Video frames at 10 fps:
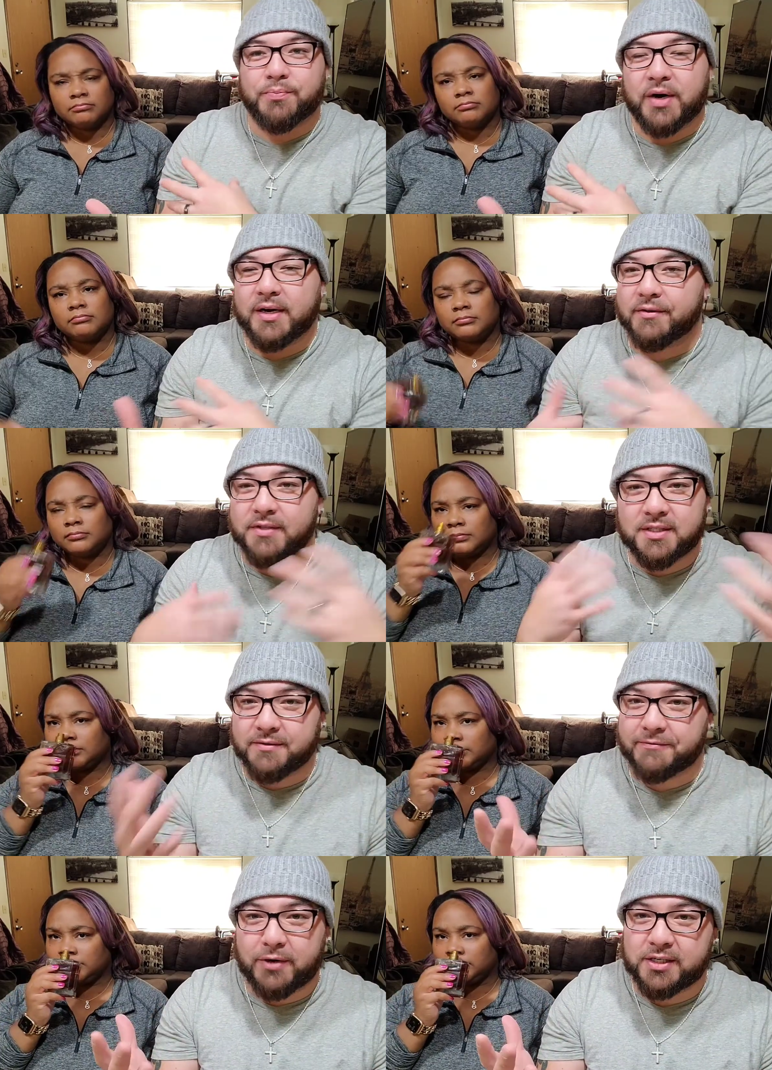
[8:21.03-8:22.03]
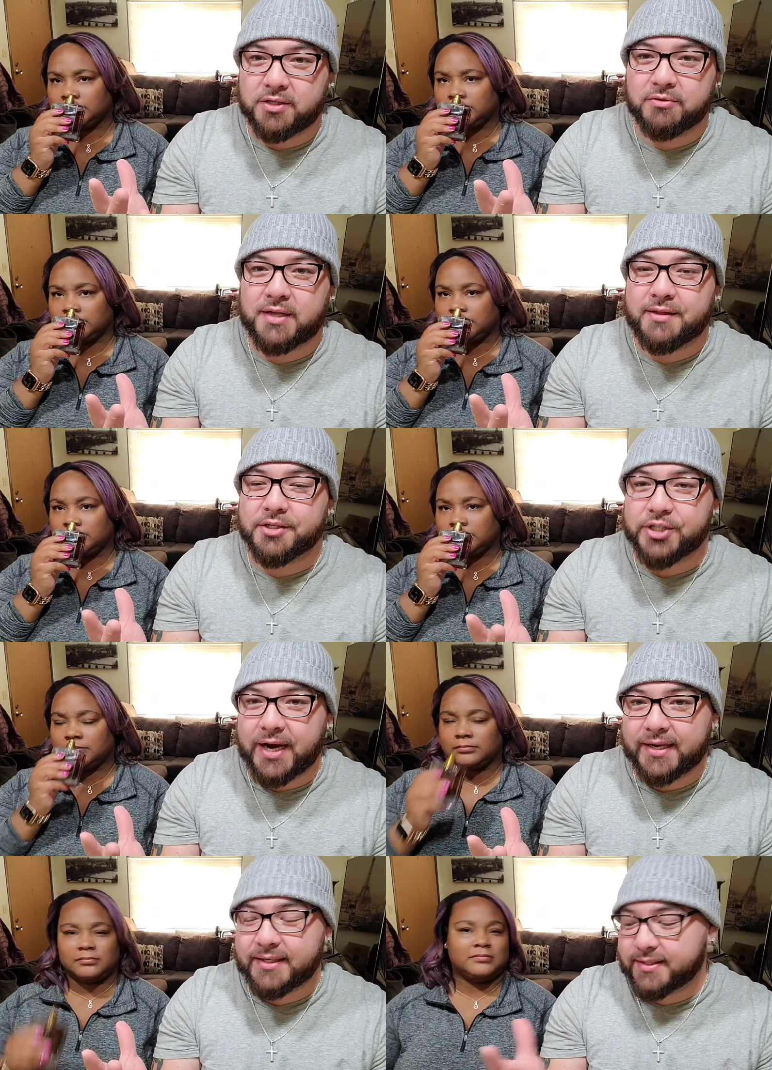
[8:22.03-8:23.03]
Speaker 1: spray or if it's a fresh new leather
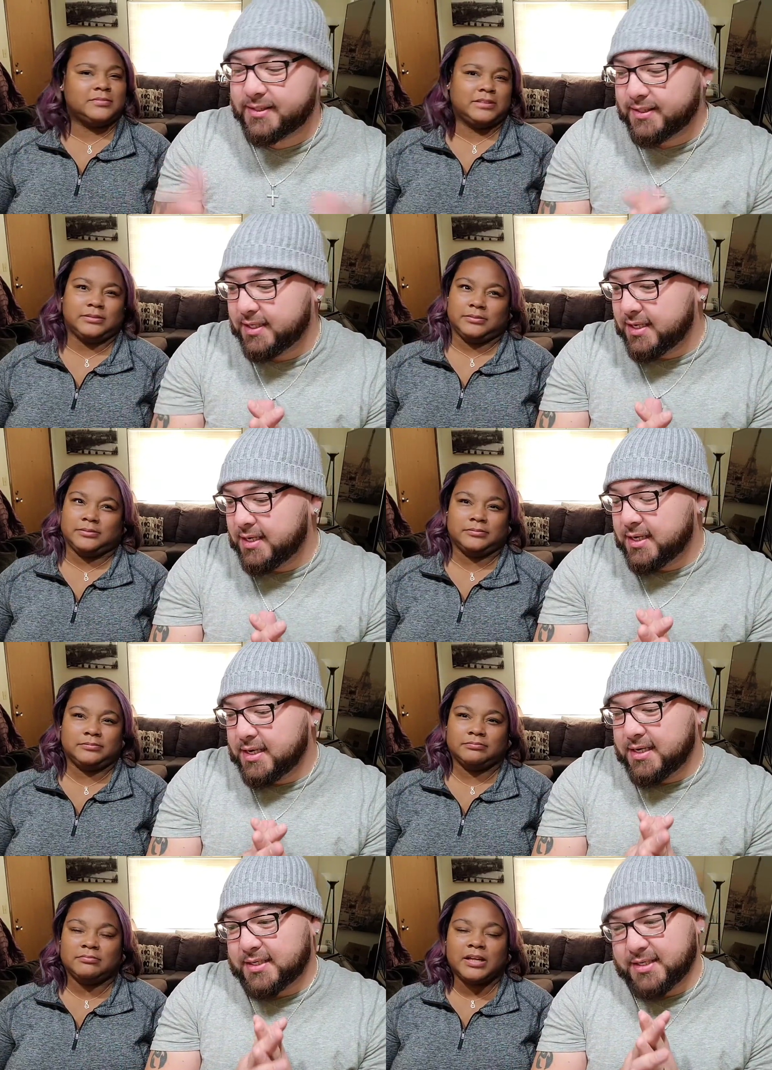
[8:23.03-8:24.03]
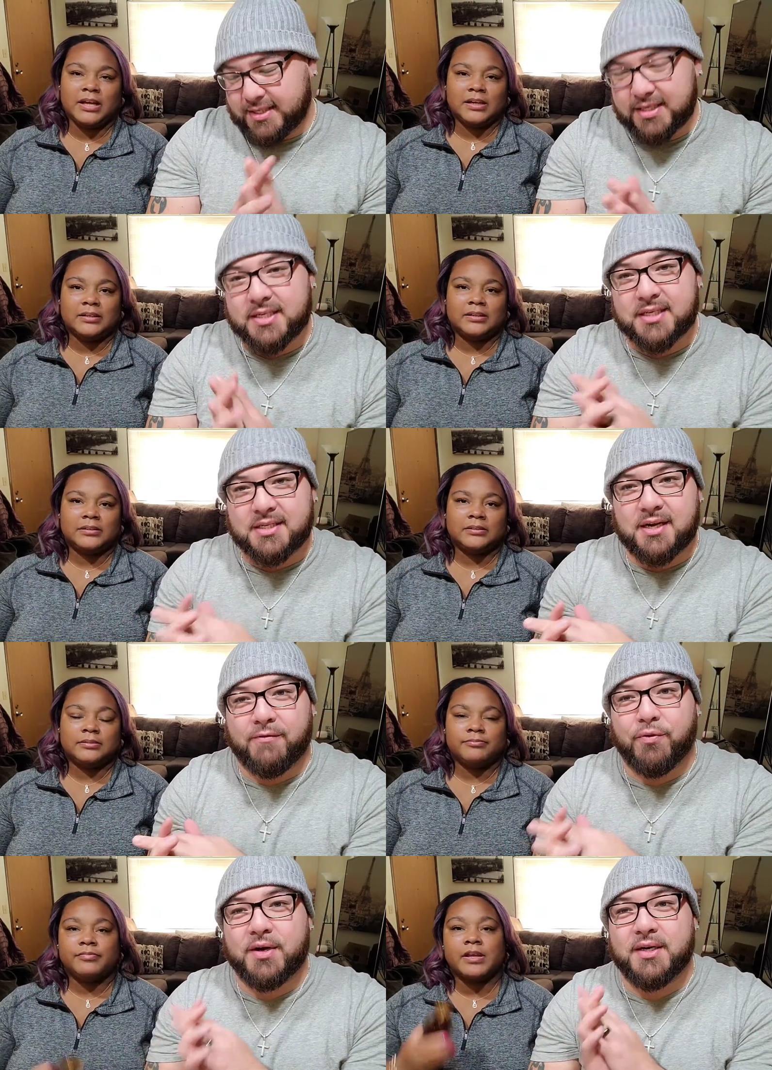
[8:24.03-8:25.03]
jacket. Because this is a
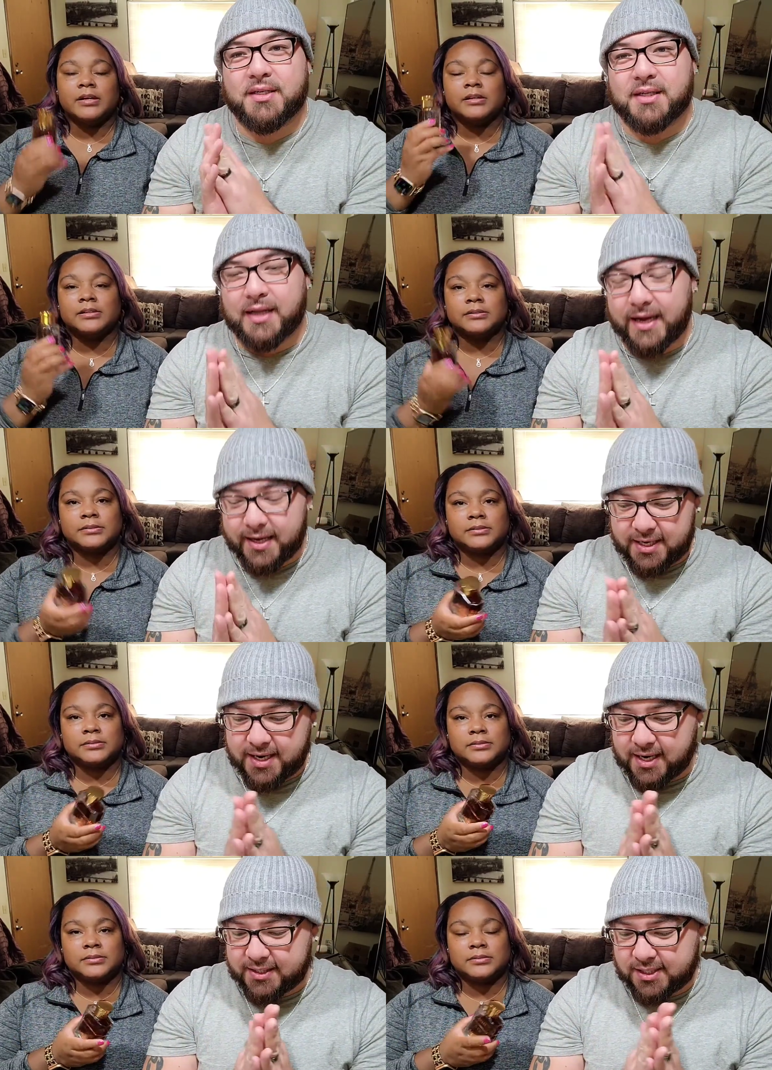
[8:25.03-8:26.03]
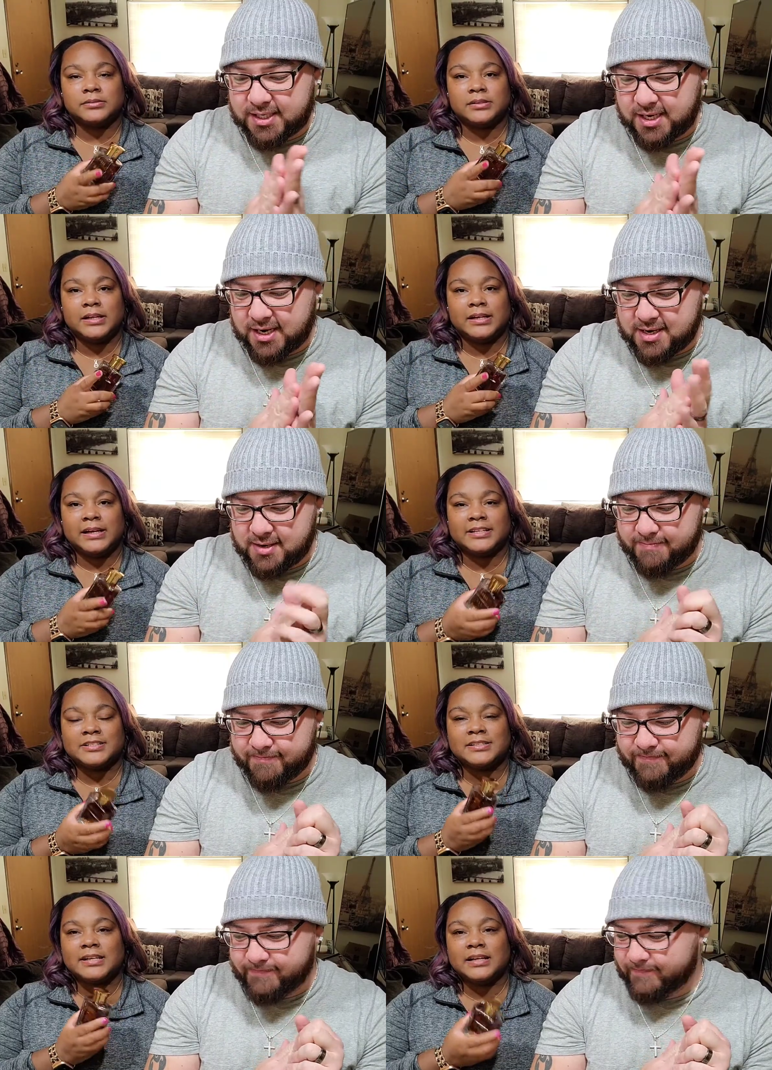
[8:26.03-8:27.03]
tough one to like, you guys. Um,
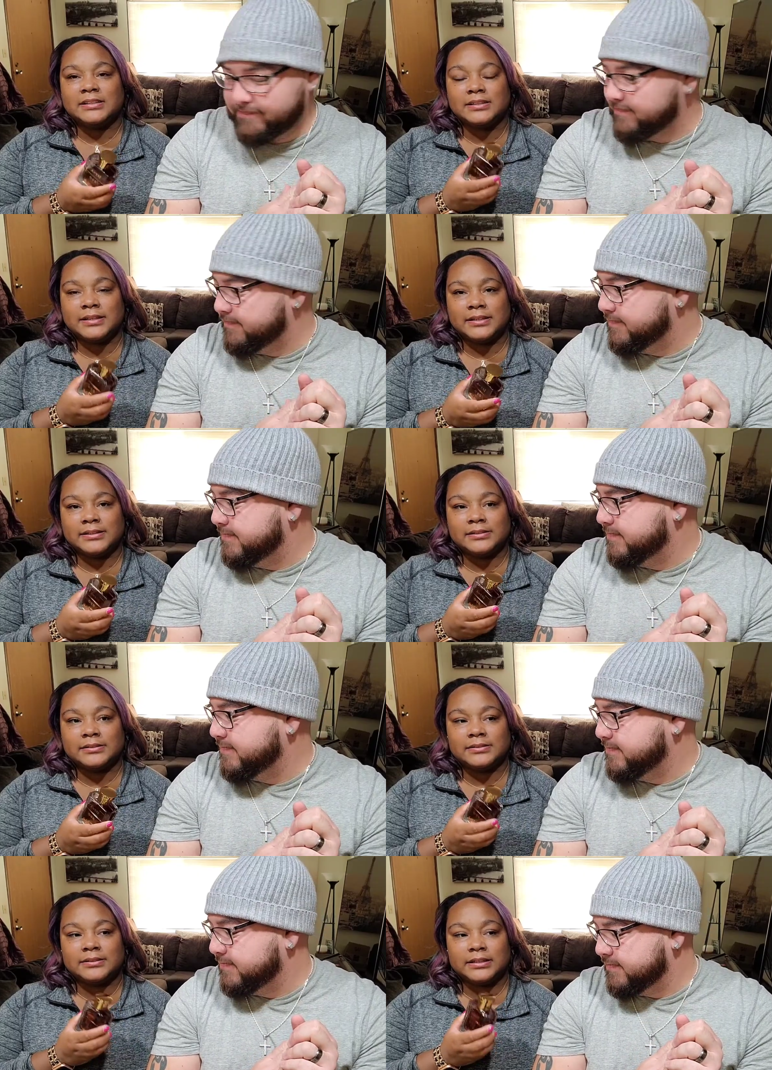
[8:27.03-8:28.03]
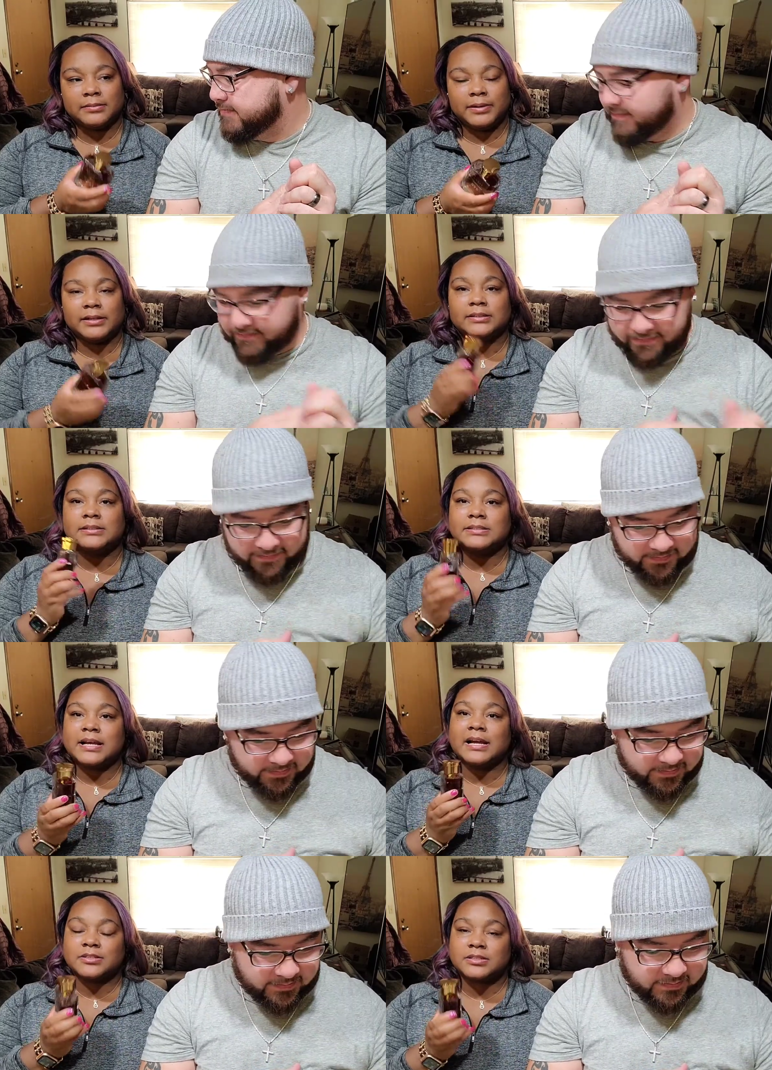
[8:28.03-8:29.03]
actually,
Speaker 2: now that I think about it, this
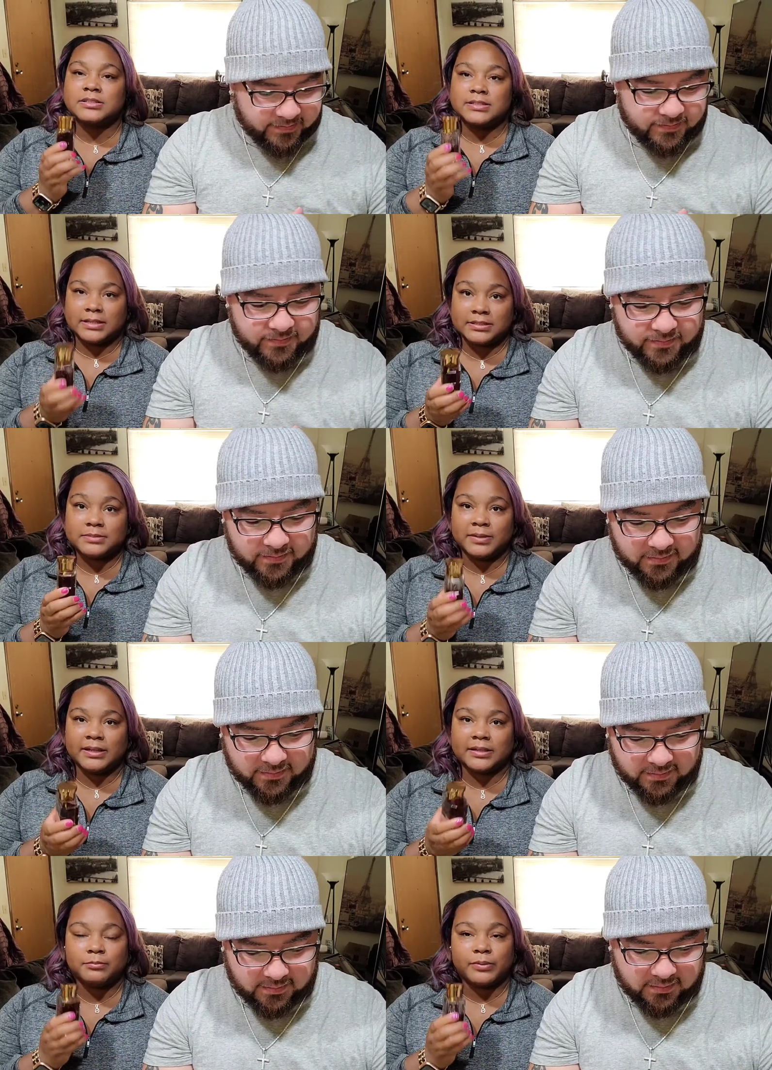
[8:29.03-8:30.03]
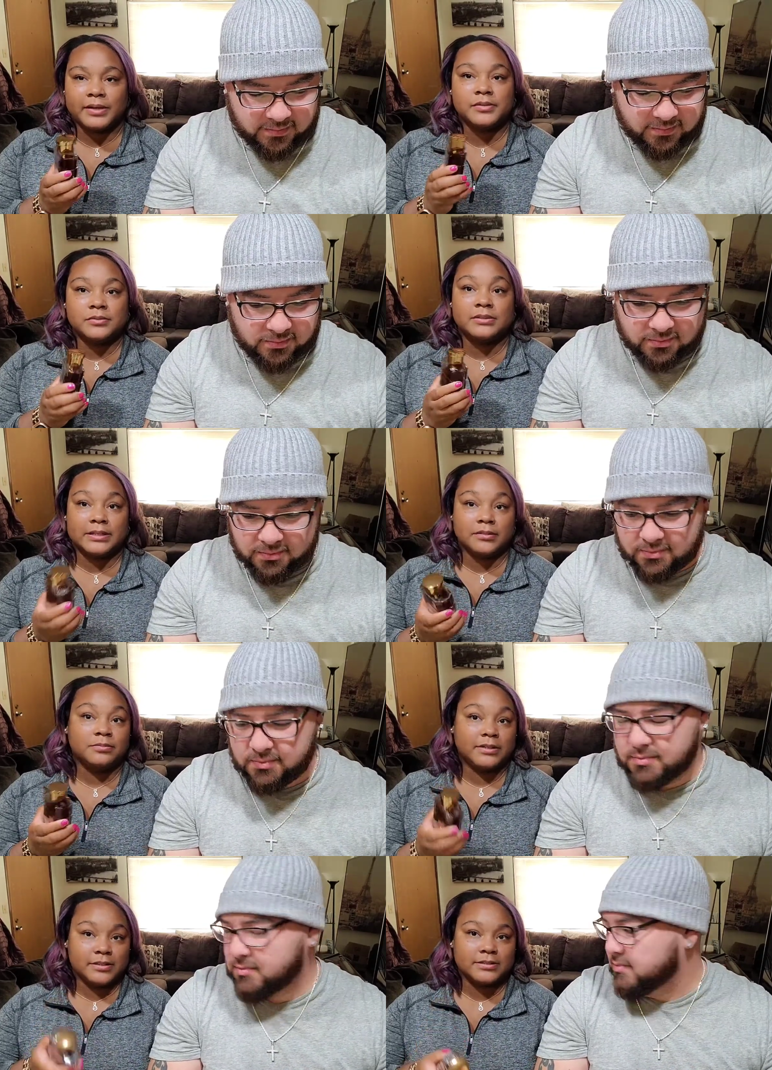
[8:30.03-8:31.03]
actually does smell like a brand new leather
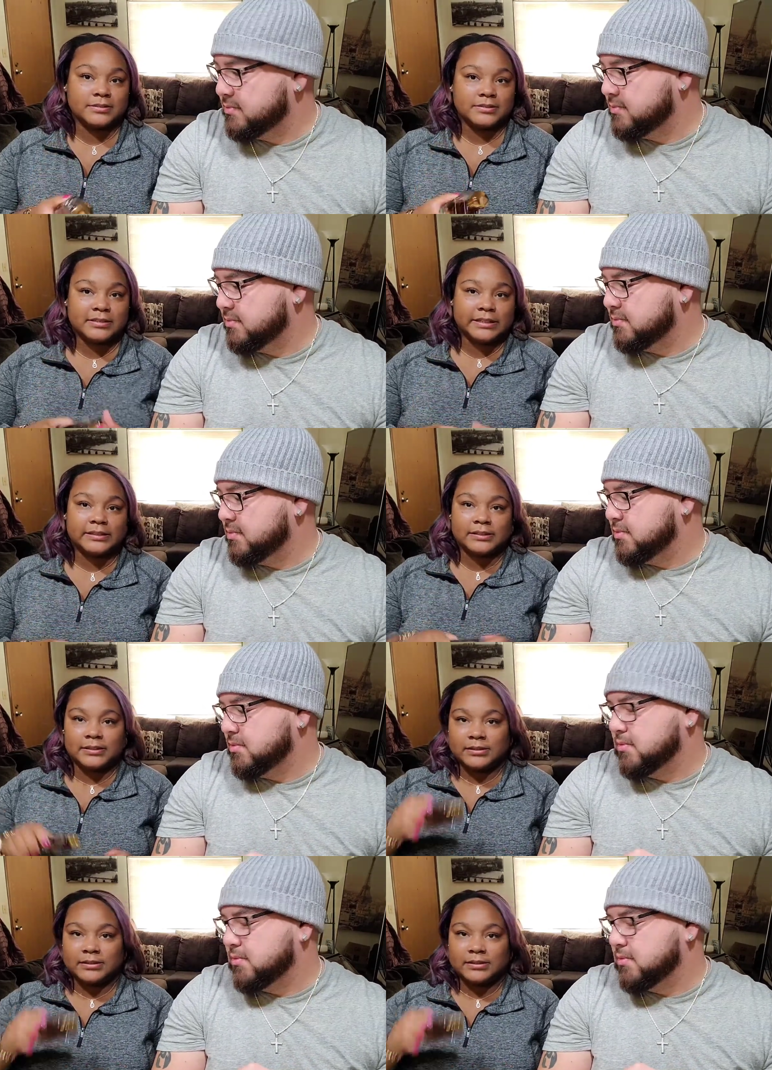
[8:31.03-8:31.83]
purse, like,